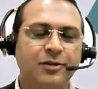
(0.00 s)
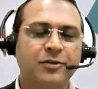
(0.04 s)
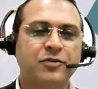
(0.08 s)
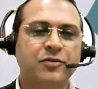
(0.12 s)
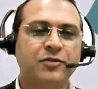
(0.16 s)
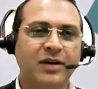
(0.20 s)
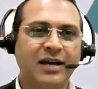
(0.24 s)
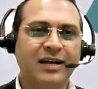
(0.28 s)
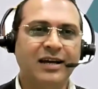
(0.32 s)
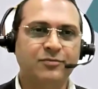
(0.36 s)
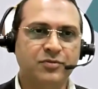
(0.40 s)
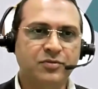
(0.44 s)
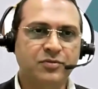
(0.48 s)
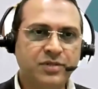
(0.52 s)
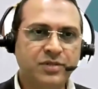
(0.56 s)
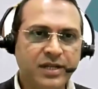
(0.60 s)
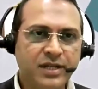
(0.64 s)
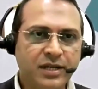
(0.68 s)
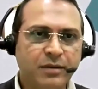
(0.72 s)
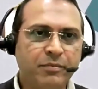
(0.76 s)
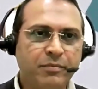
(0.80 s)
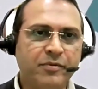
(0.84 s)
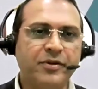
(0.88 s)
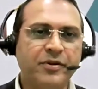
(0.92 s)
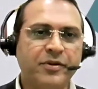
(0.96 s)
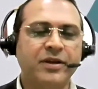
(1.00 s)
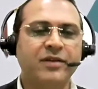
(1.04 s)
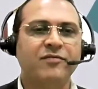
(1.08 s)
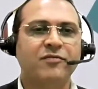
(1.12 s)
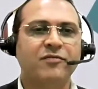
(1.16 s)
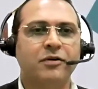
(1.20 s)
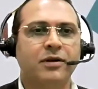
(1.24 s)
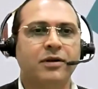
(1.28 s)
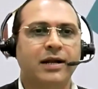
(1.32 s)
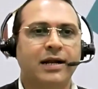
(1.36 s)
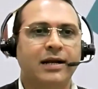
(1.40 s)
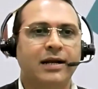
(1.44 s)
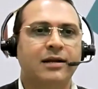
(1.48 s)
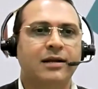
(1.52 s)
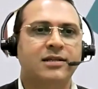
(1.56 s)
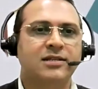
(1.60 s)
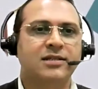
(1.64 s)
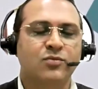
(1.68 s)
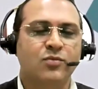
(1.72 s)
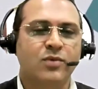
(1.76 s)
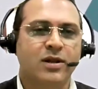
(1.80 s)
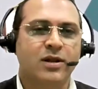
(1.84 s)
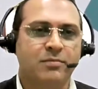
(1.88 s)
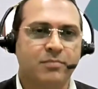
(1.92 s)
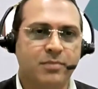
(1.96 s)
You have to take a break for at
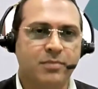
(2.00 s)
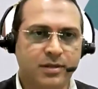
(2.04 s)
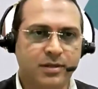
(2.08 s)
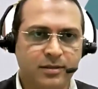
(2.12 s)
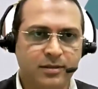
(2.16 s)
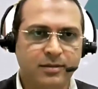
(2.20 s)
least 1